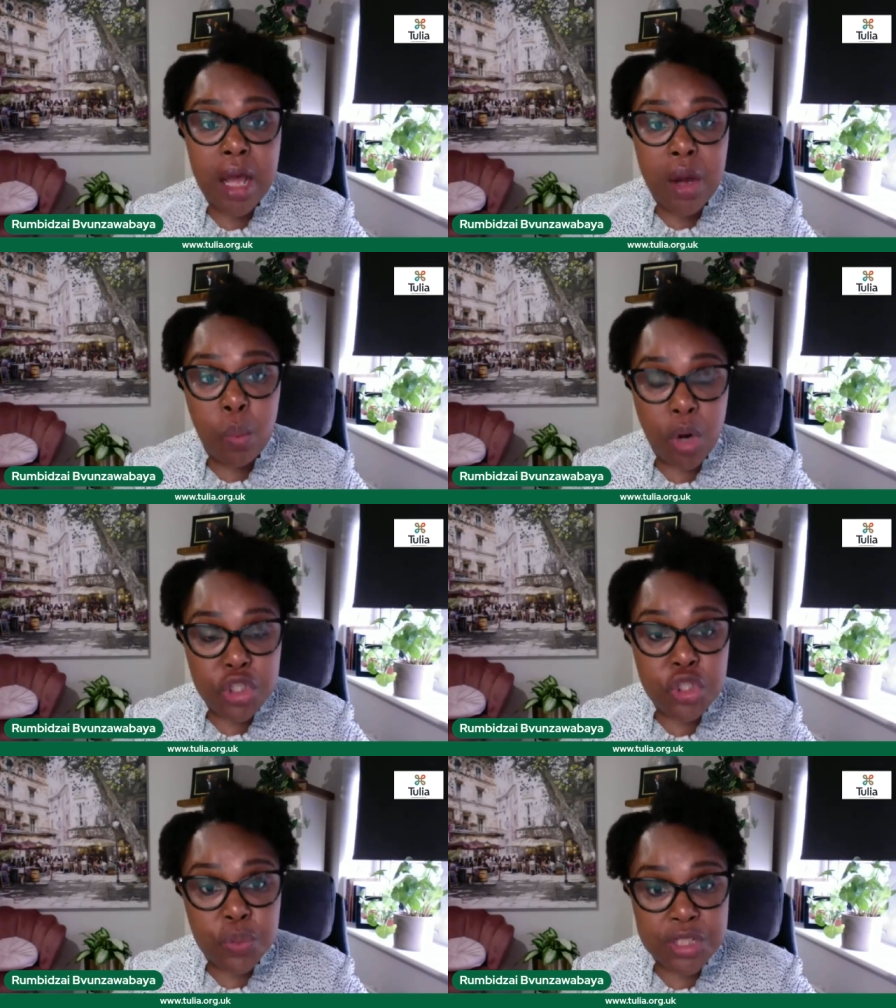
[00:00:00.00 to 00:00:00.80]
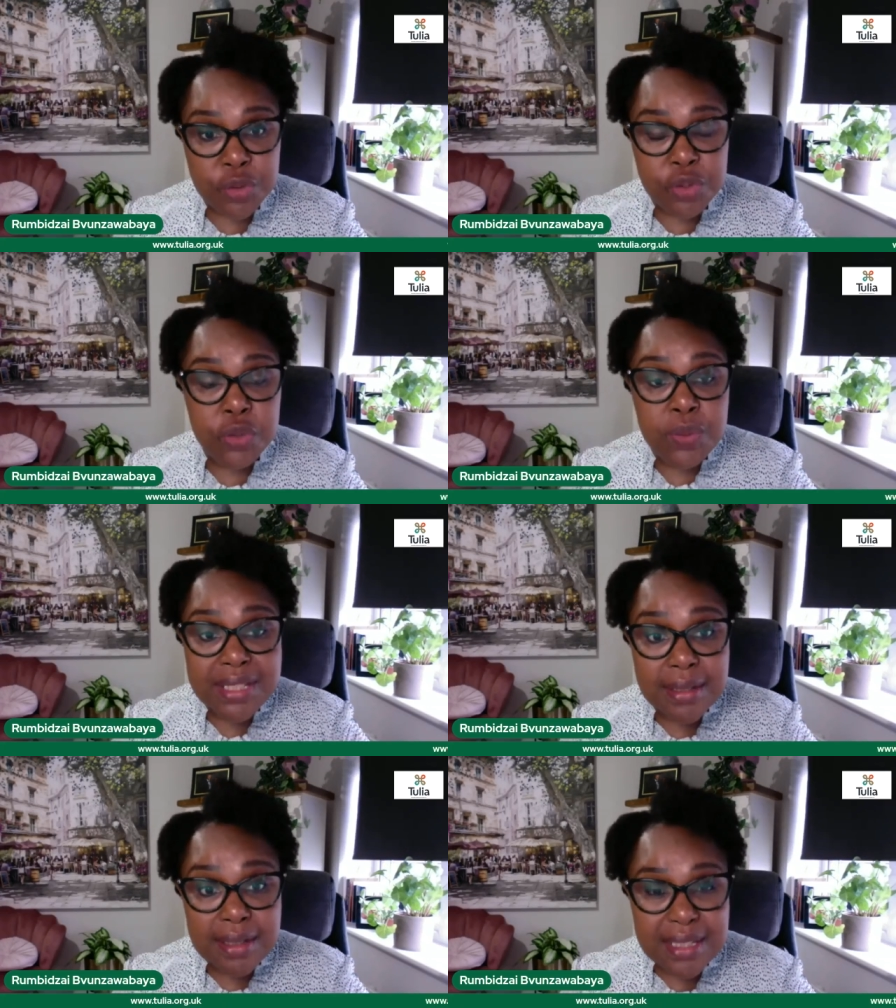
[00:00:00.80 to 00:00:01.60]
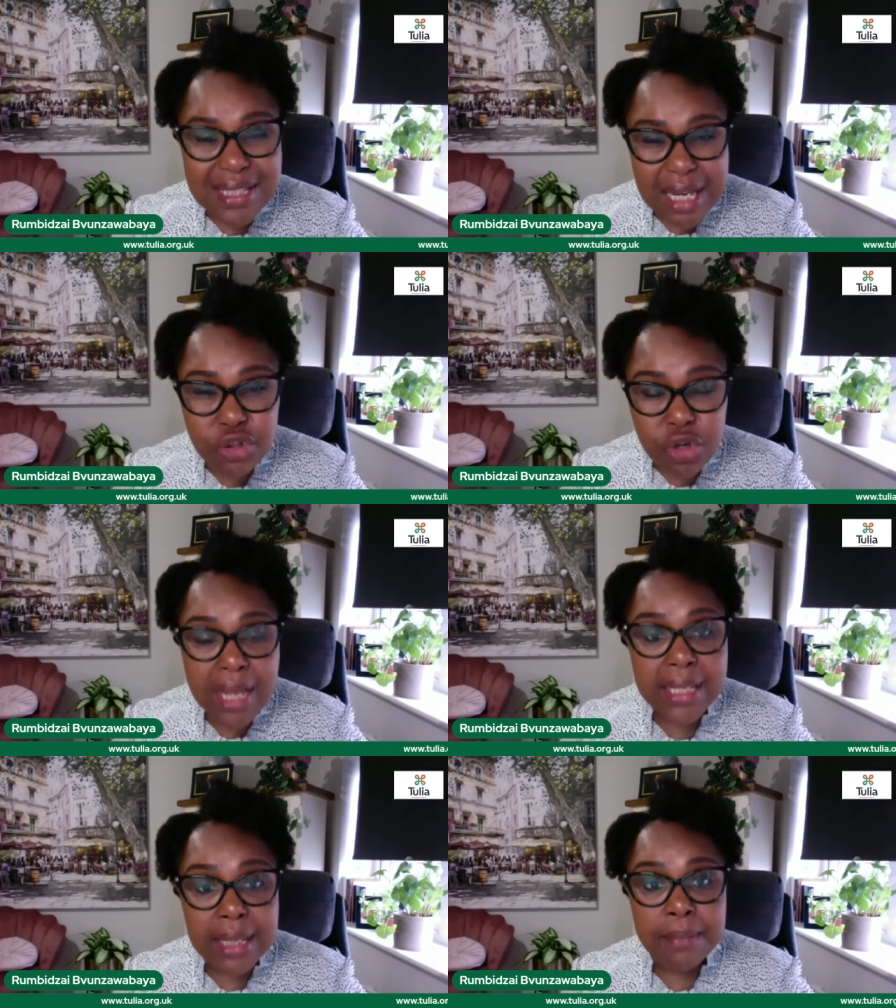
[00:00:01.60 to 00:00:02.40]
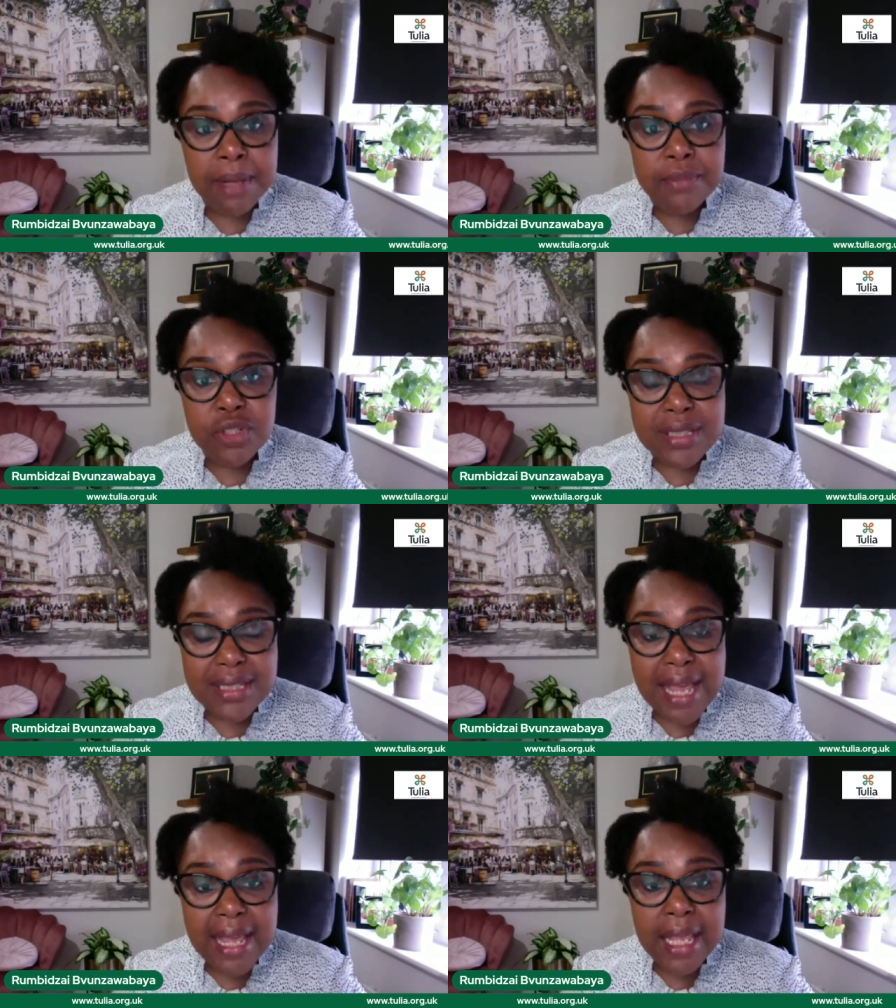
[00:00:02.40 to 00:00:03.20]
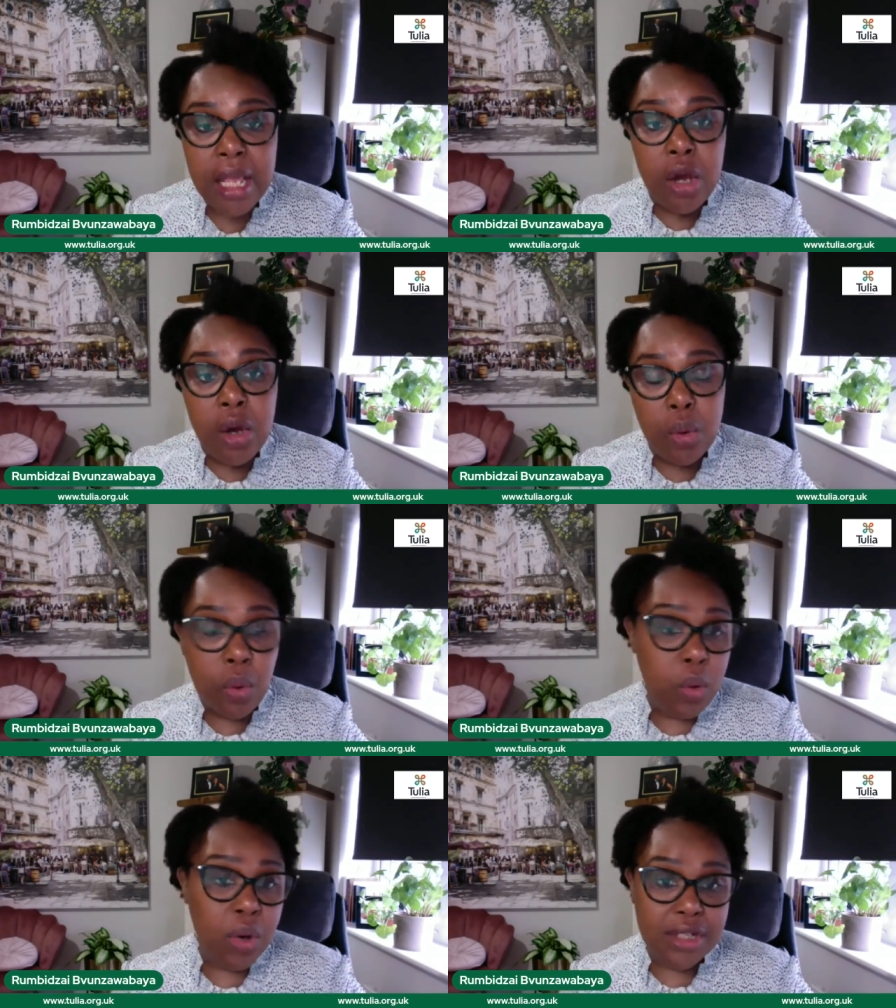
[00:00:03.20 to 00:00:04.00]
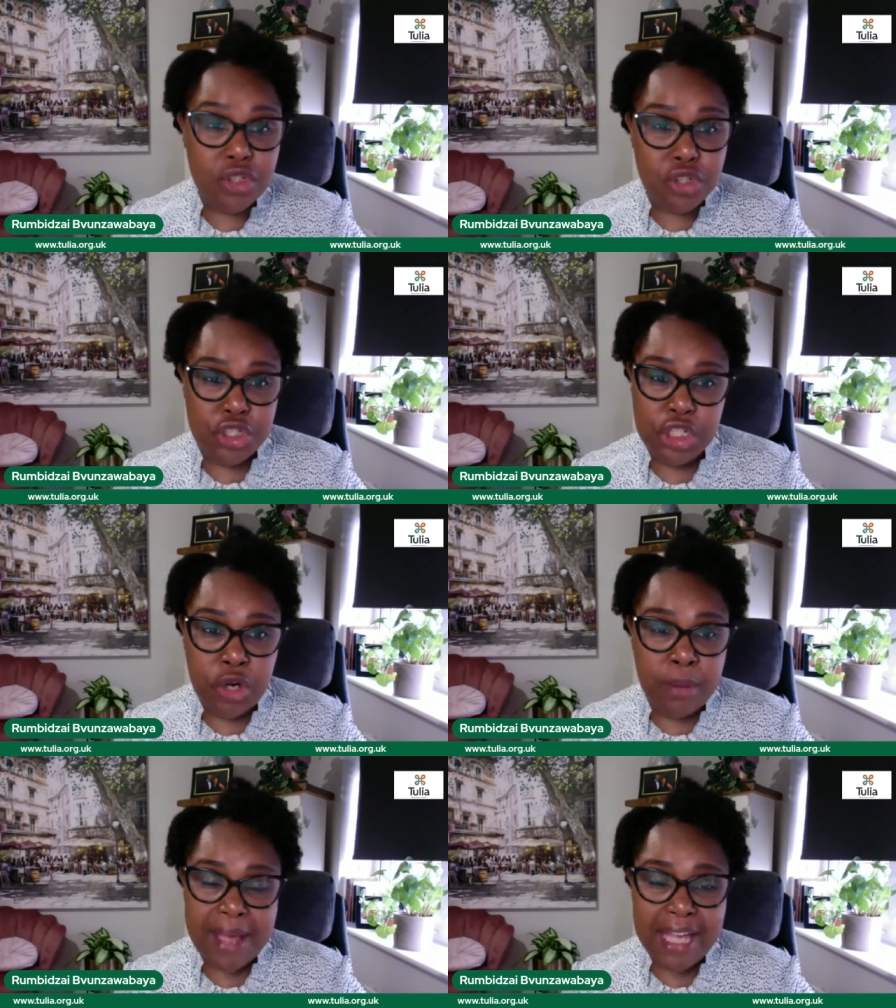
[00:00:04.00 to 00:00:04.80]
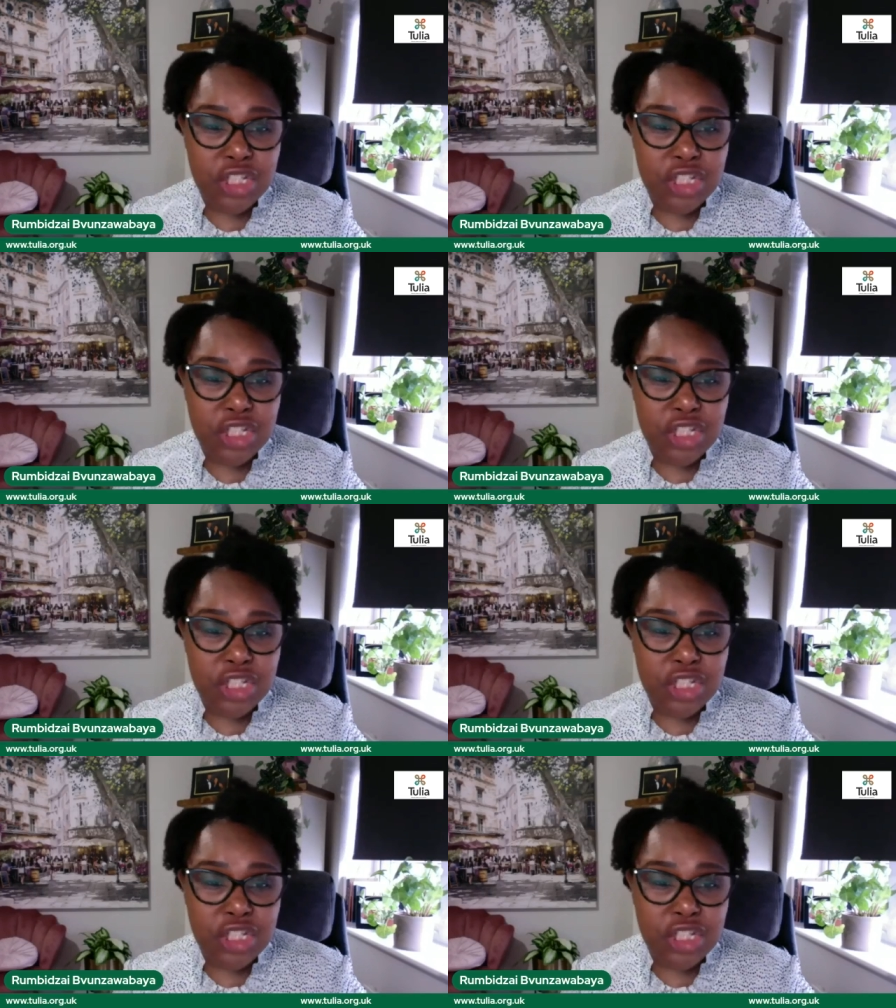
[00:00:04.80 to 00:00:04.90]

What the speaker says: What should we do? Should we try and get mum to stay, or should she go back?